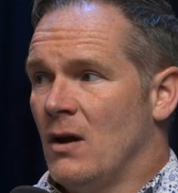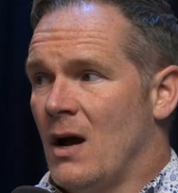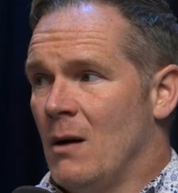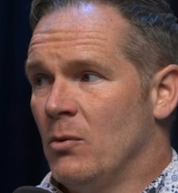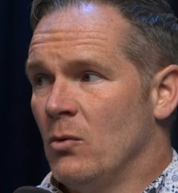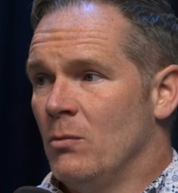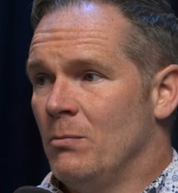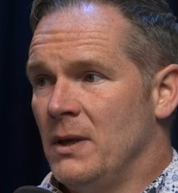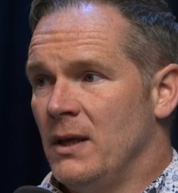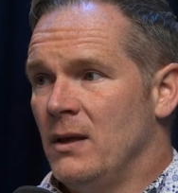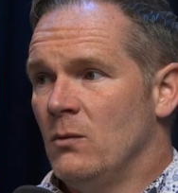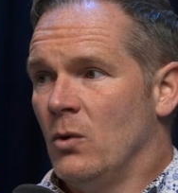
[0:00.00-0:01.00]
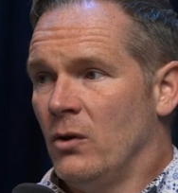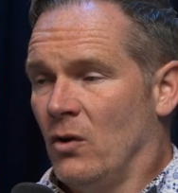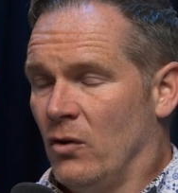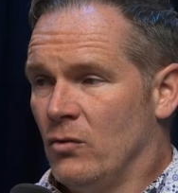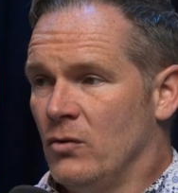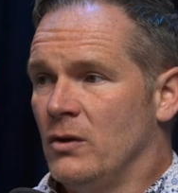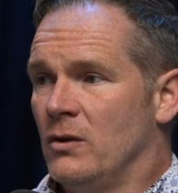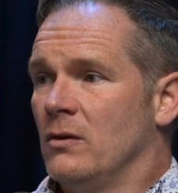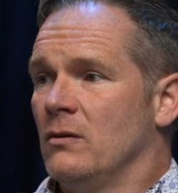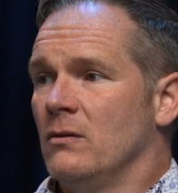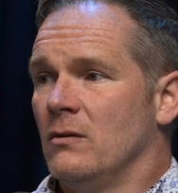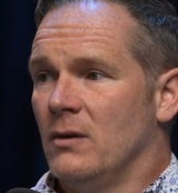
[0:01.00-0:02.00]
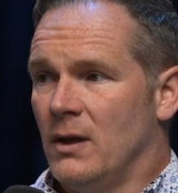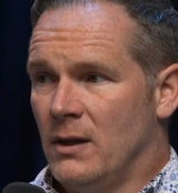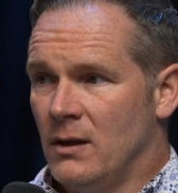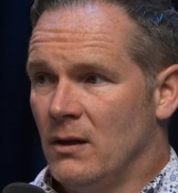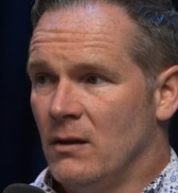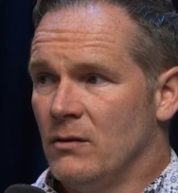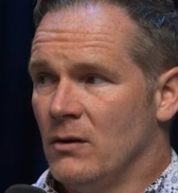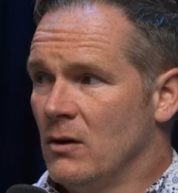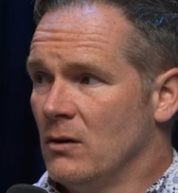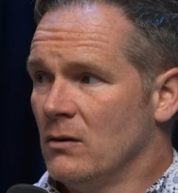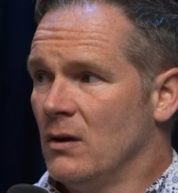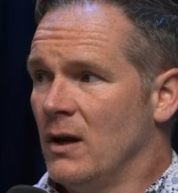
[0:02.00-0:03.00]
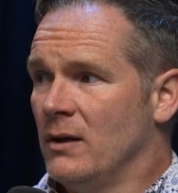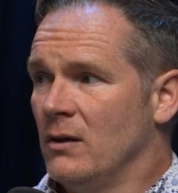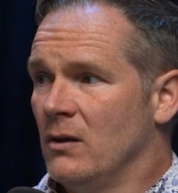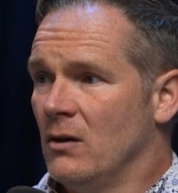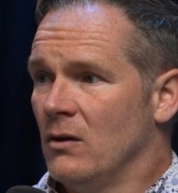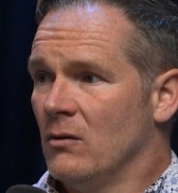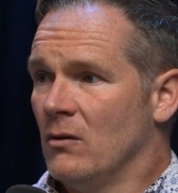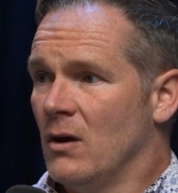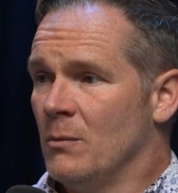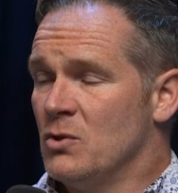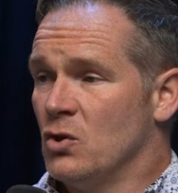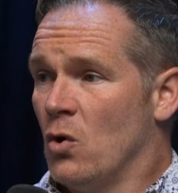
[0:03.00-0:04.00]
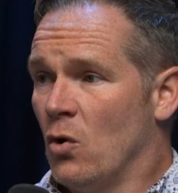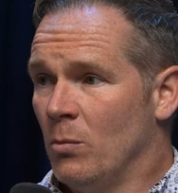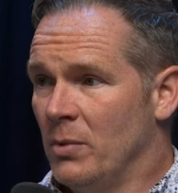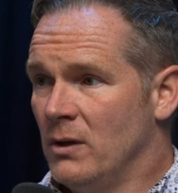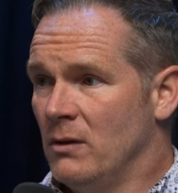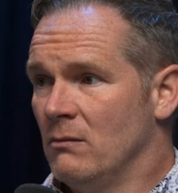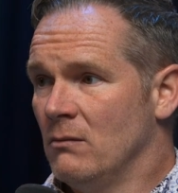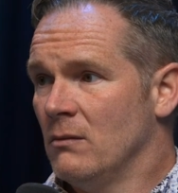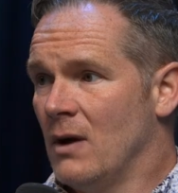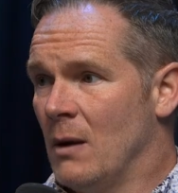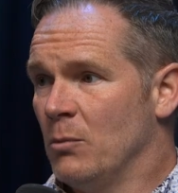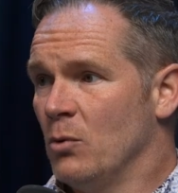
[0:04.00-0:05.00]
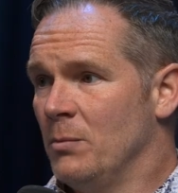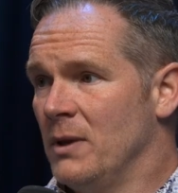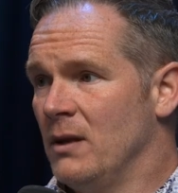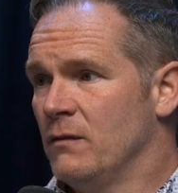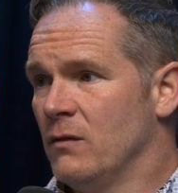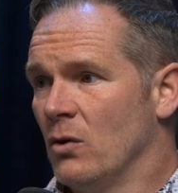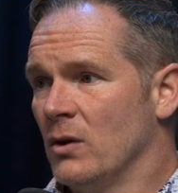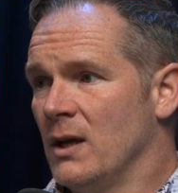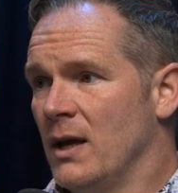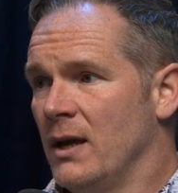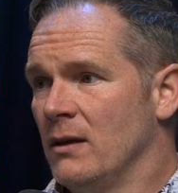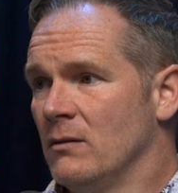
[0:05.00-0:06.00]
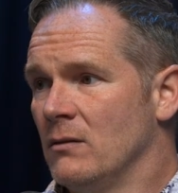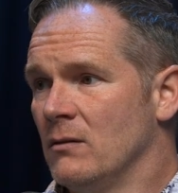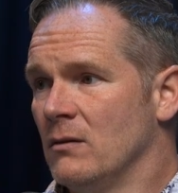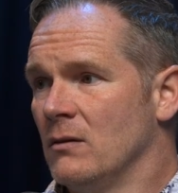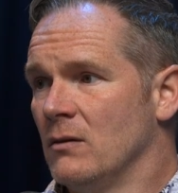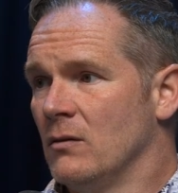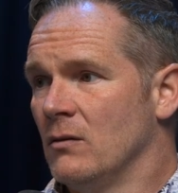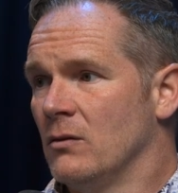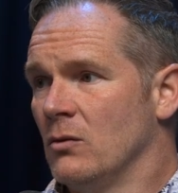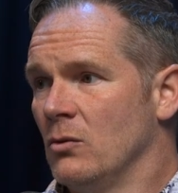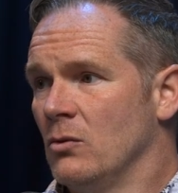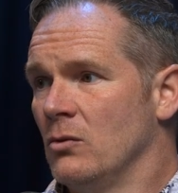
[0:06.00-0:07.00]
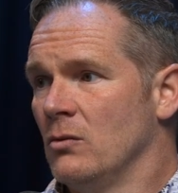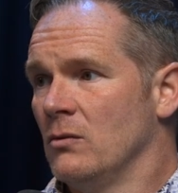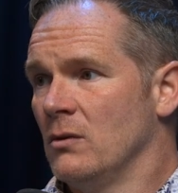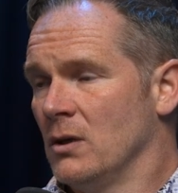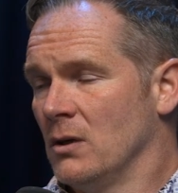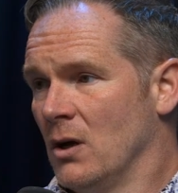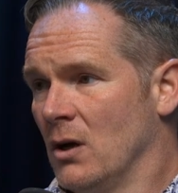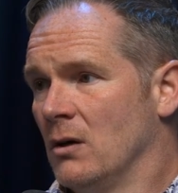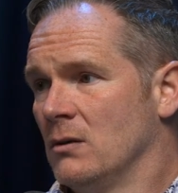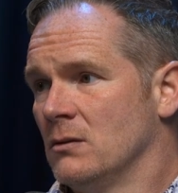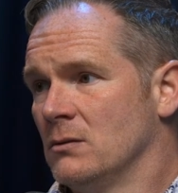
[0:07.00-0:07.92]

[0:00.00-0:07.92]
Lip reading: ApoB100 in your liver, and you're absorbing ApoB48 through your gut.